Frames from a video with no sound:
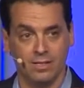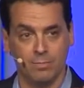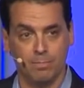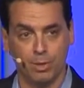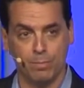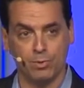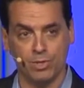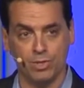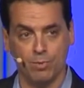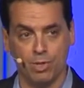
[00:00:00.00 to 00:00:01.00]
It's purpose
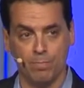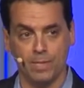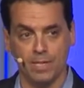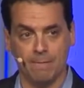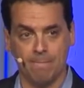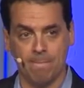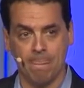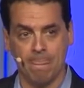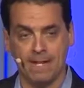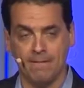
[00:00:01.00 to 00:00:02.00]
with a small p.
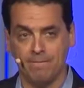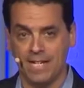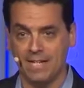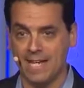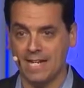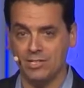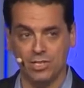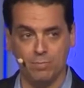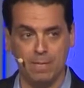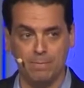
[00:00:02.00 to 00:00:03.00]
And that's
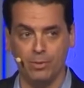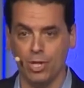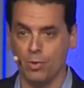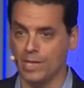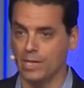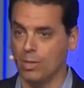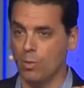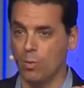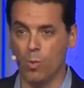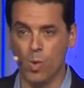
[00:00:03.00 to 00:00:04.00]
just people knowing
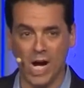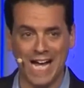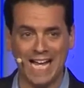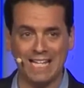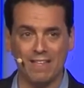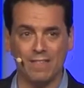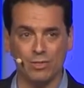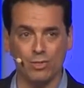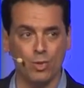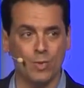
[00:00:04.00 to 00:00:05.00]
why
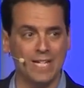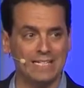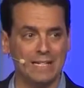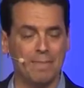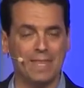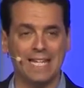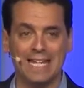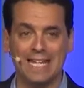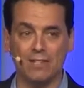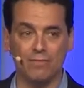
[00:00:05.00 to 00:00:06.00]
they're doing something
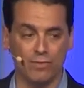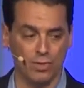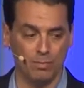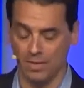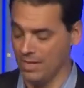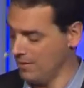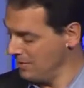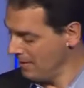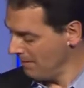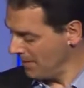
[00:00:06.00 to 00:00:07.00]
in the first place.